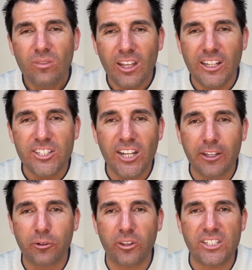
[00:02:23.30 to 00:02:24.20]
let's talk
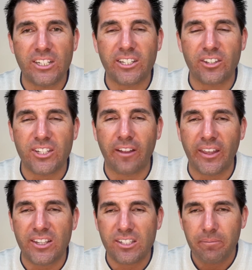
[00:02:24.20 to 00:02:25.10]
through all the details on
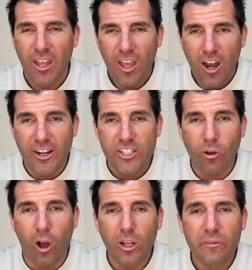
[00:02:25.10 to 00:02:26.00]
this. All right, so
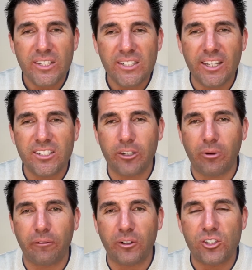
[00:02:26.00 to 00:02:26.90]
all of this is in
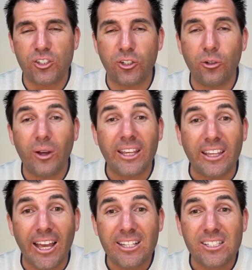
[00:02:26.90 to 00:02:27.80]
reference to,
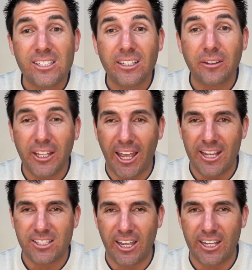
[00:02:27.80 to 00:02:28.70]
yes, the
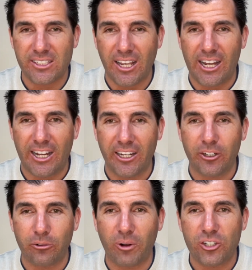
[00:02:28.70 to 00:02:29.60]
SSI
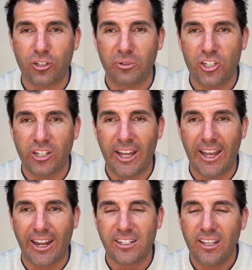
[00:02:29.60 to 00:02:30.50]
Restoration
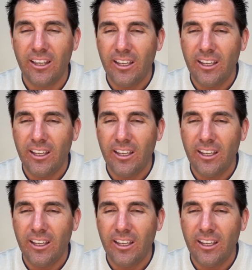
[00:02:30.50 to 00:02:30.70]
Act.